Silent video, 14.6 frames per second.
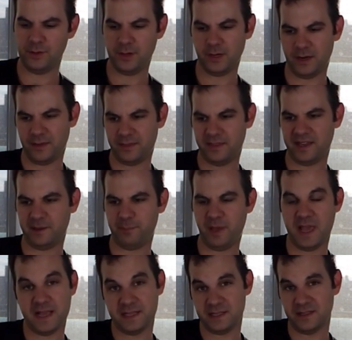got a thick
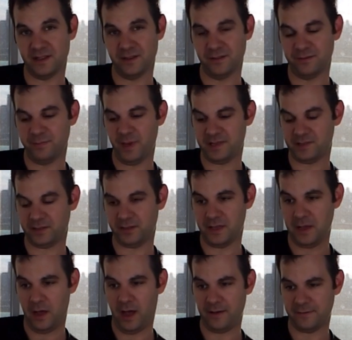paste of basically
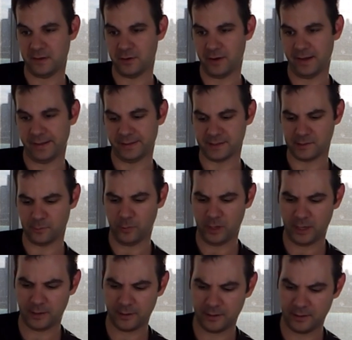coffee grounds and
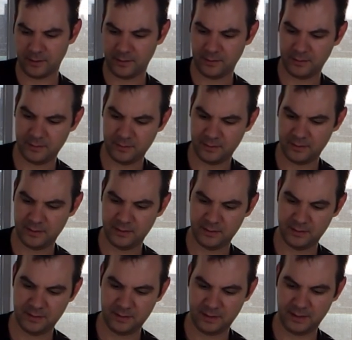water,
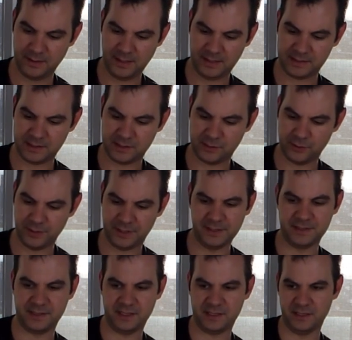and that's the sort of
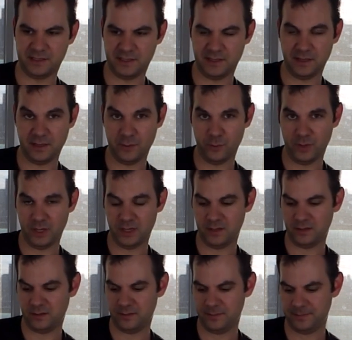consistency that you want.
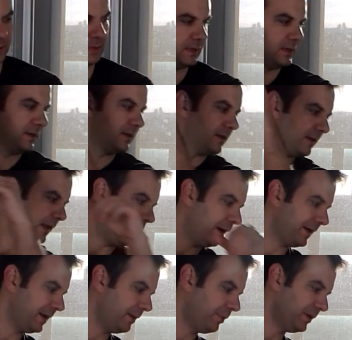Now I'm
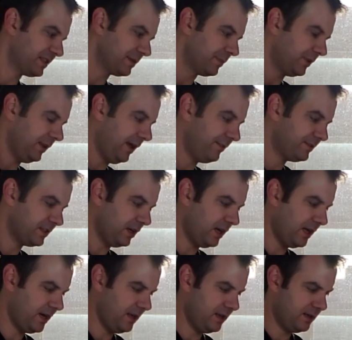going to put some gloves
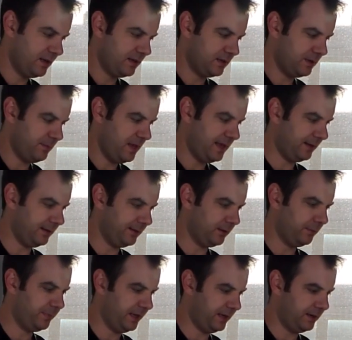on to make it a
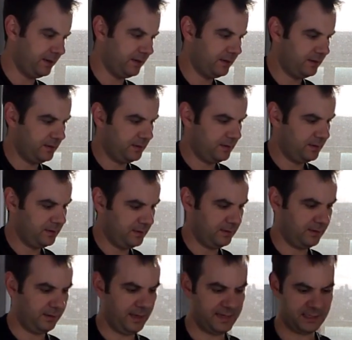little bit
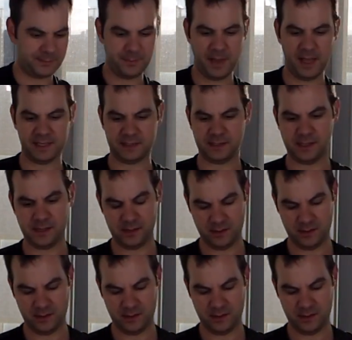less messy.